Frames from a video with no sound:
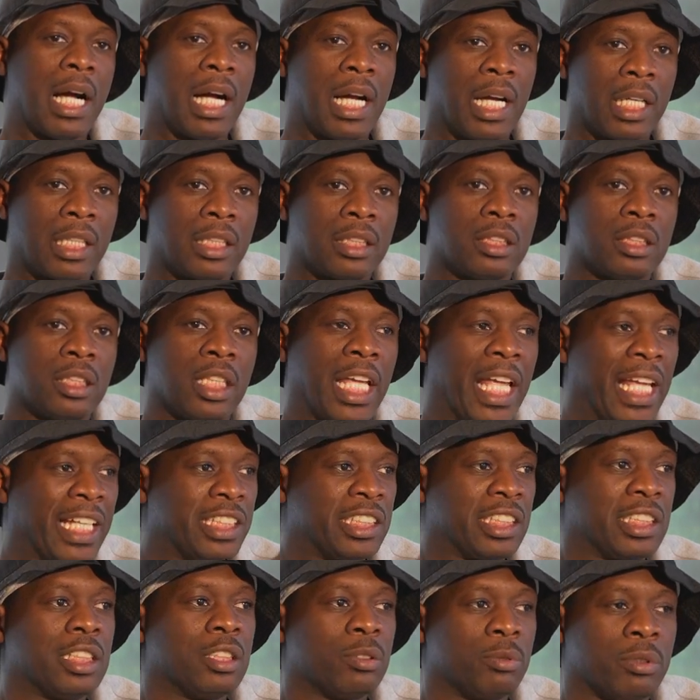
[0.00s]
by
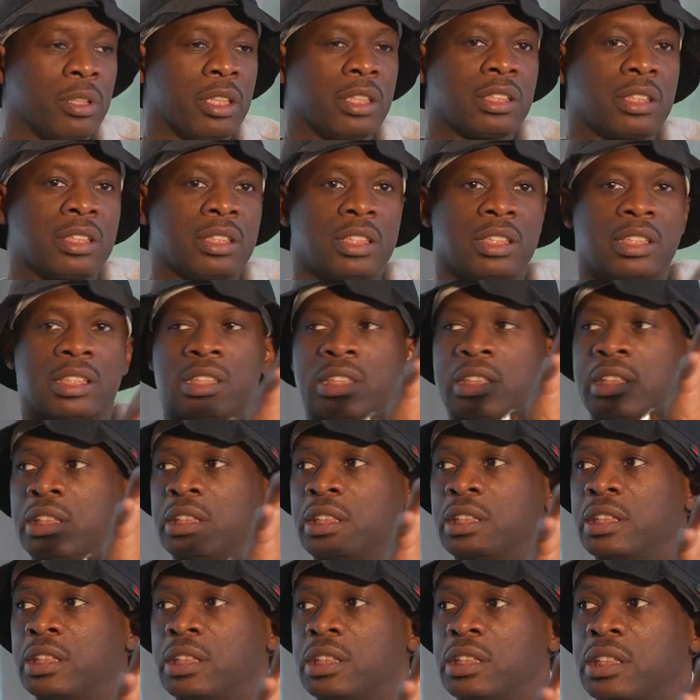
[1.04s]
and she was
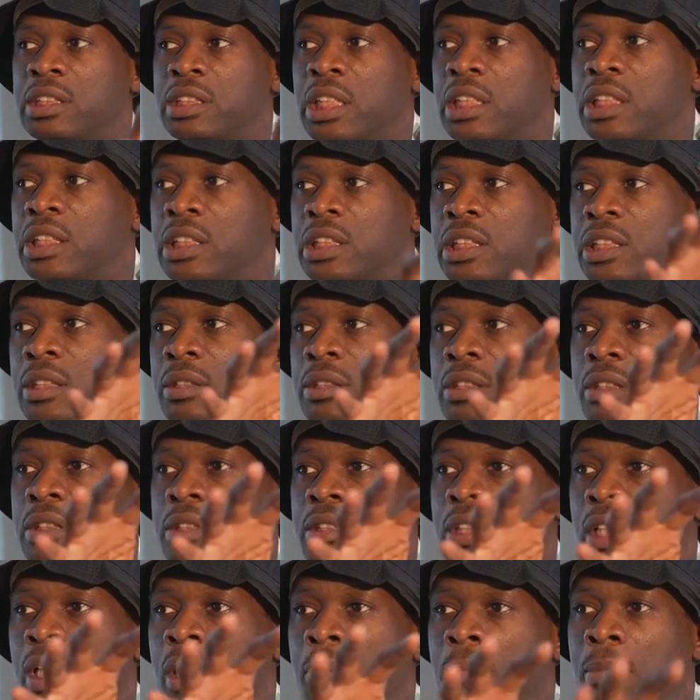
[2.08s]
this
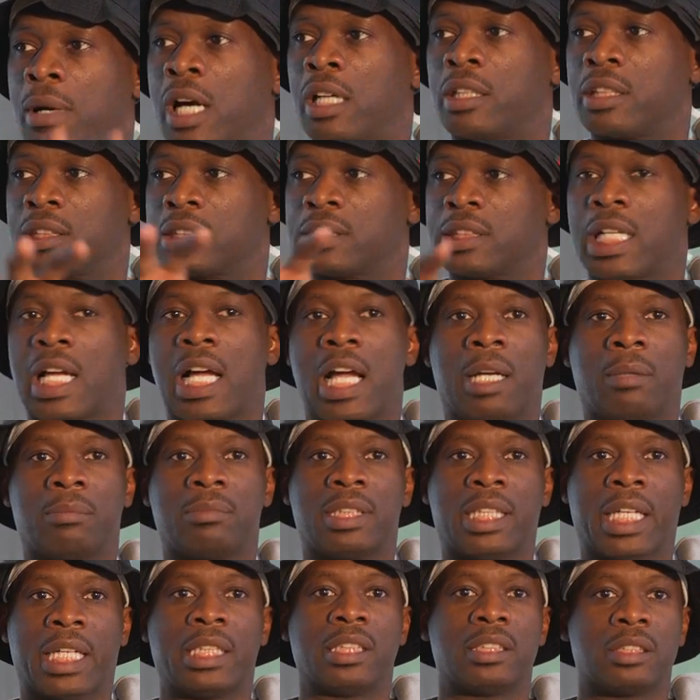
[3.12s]
amount of
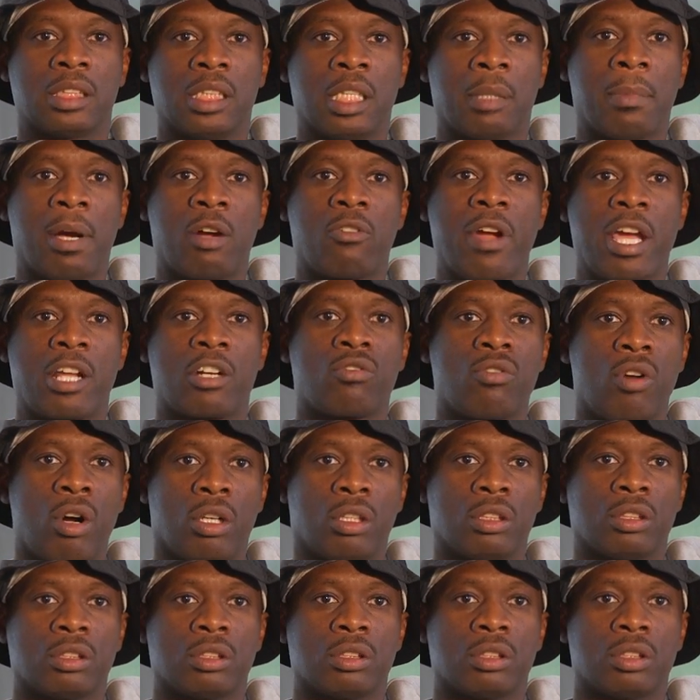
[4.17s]
time late. Am I right or
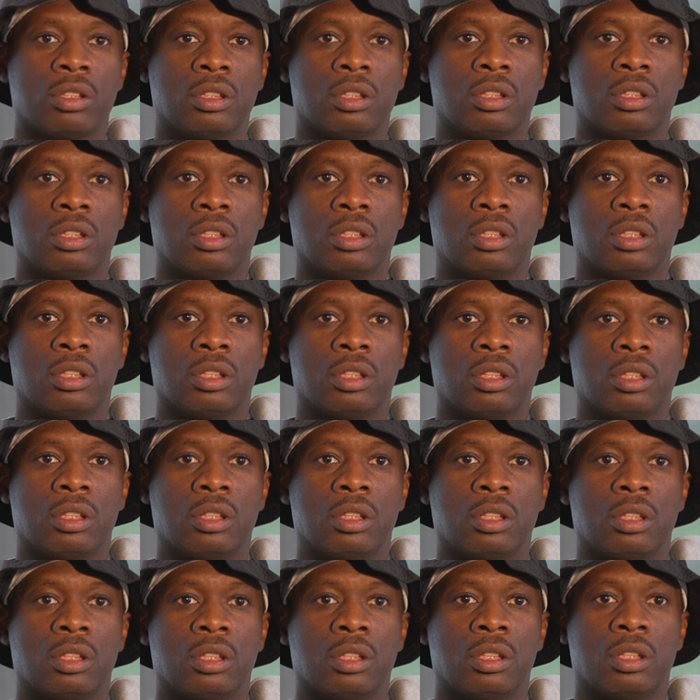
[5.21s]
wrong? I
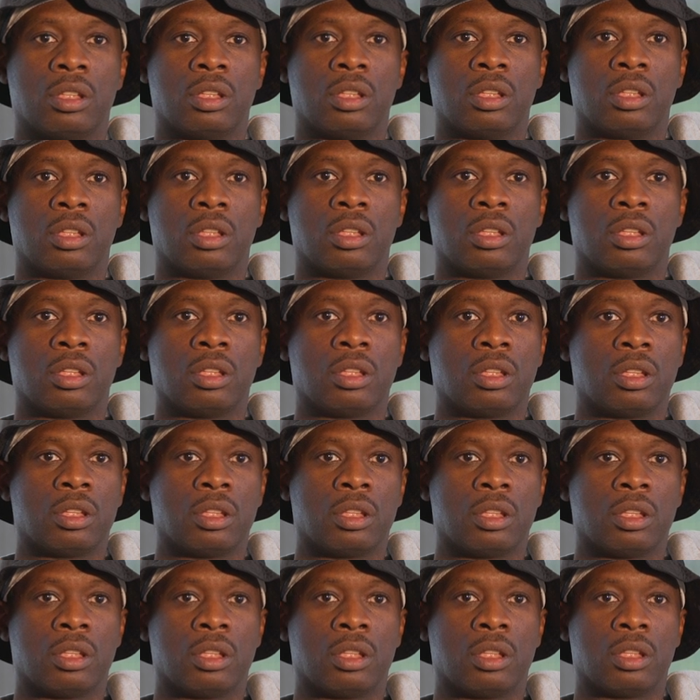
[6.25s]
mean, a lot of times, M-
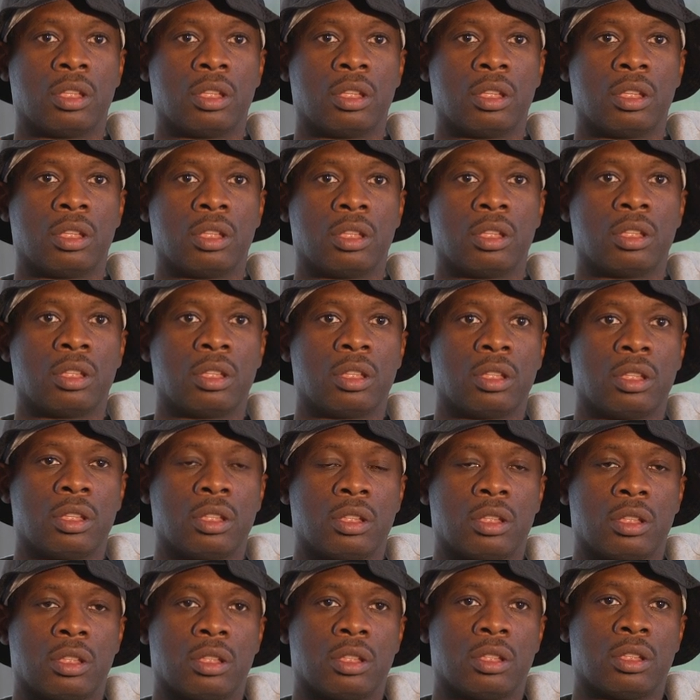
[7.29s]
more times
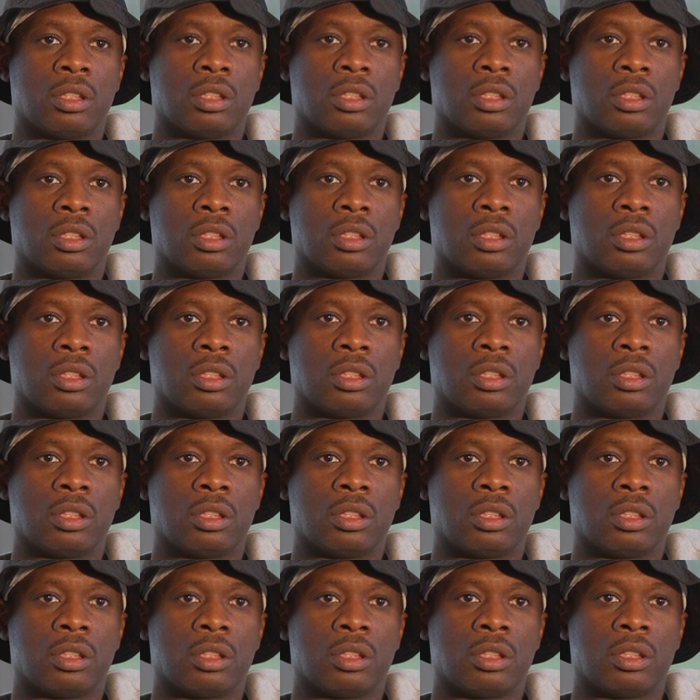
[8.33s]
than
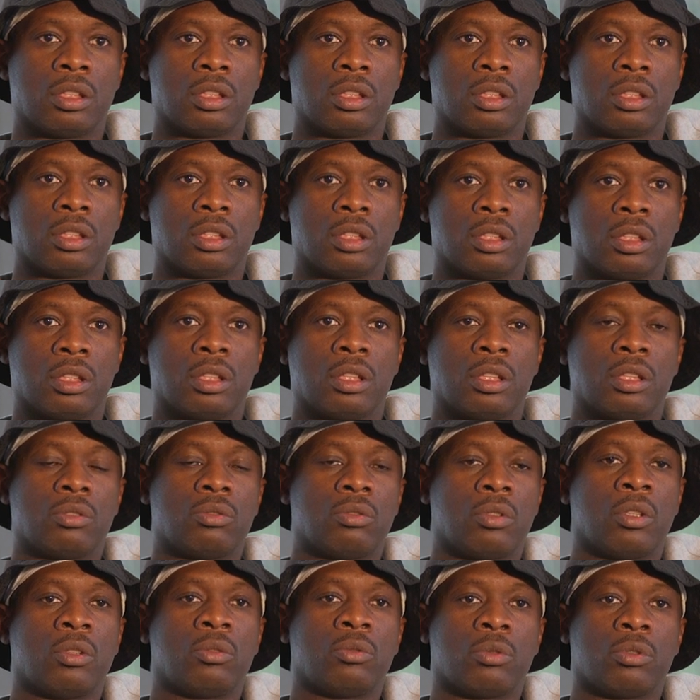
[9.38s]
any other artist of
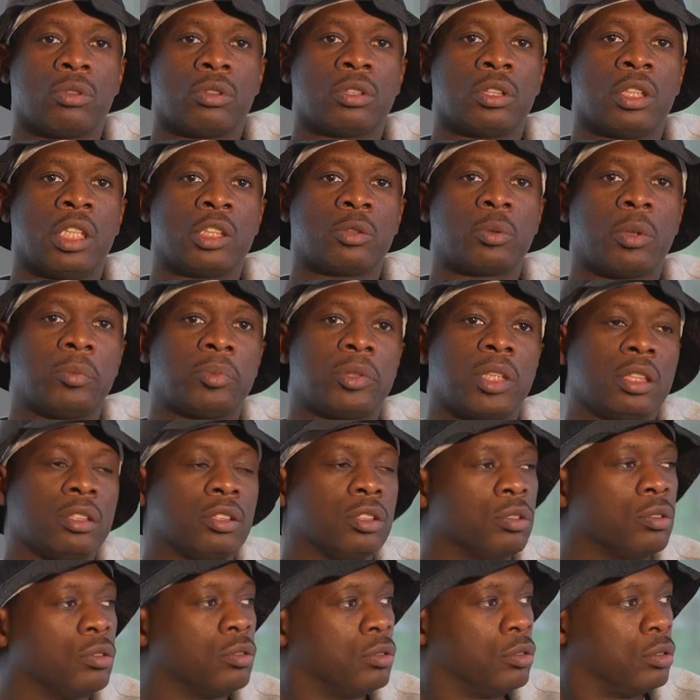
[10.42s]
her caliber. Here's what I'm
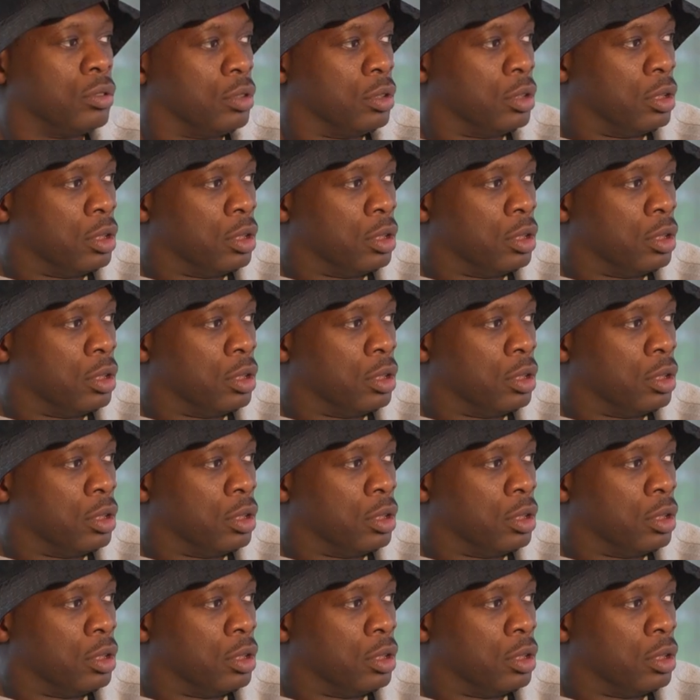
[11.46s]
saying to you: